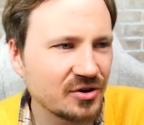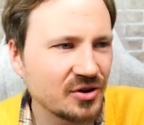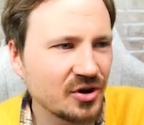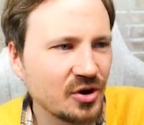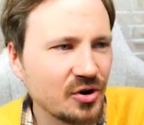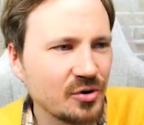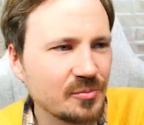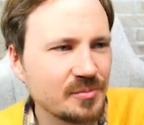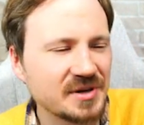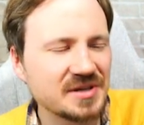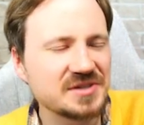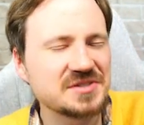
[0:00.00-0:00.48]

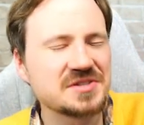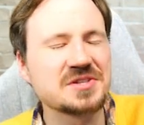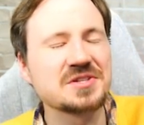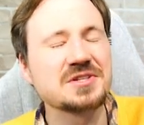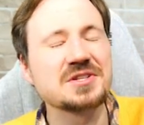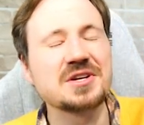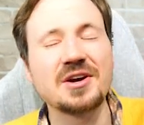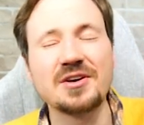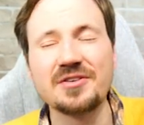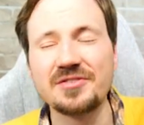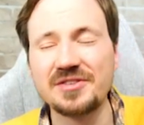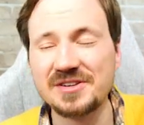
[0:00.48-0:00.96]
No, but is this
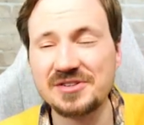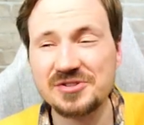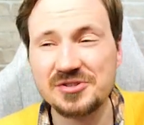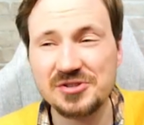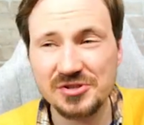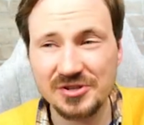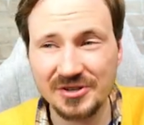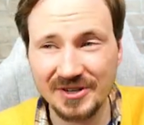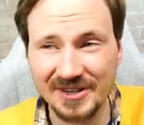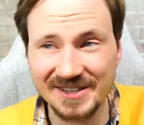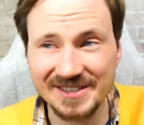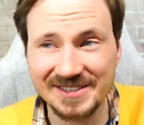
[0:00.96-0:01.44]
a card that's
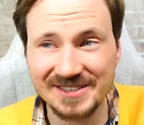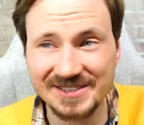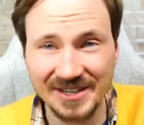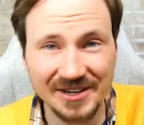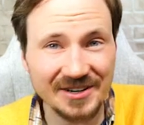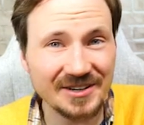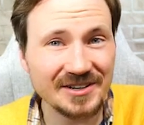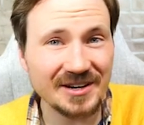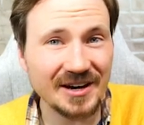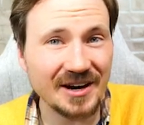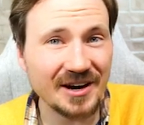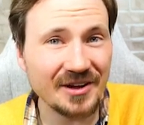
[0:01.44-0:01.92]
just going to
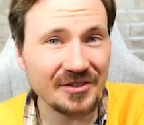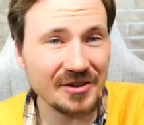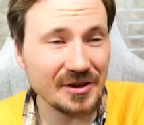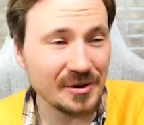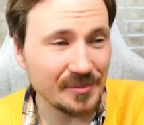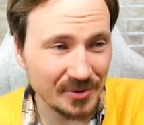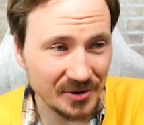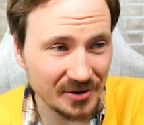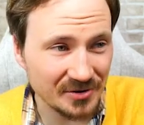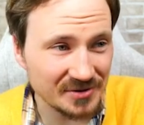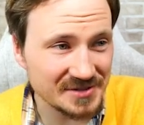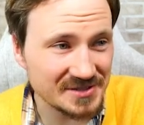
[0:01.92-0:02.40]
dunk on the
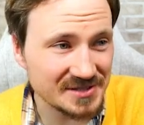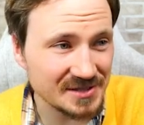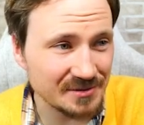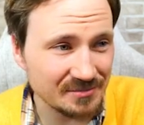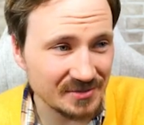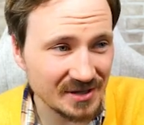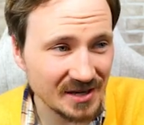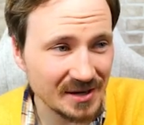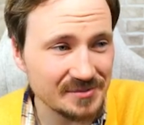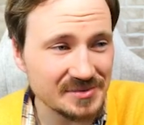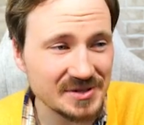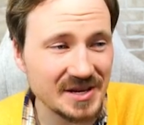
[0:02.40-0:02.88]
opponent
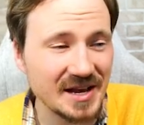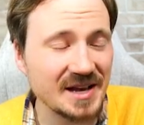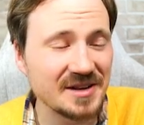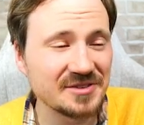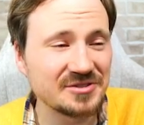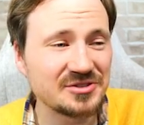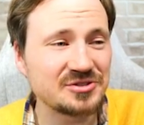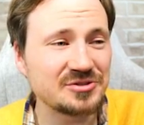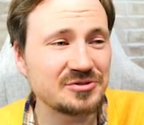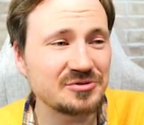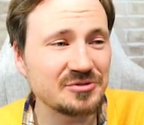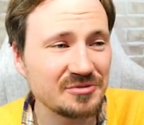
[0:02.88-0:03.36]
sometimes
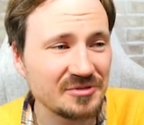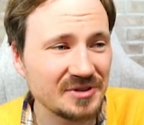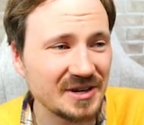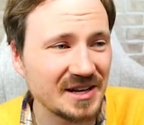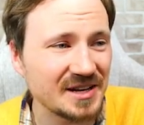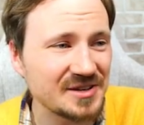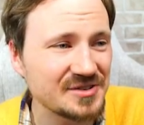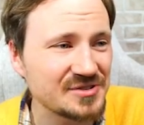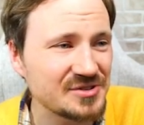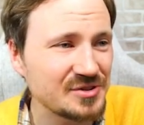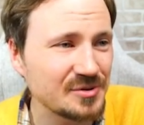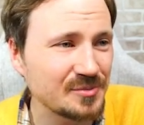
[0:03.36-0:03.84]
as soon
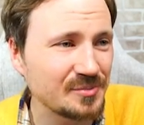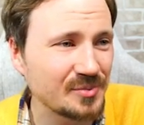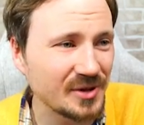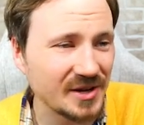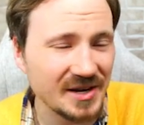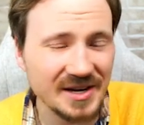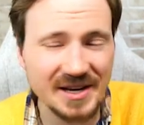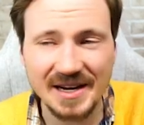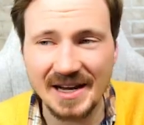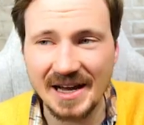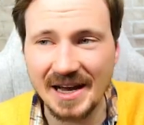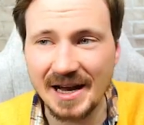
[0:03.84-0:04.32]
as you play it?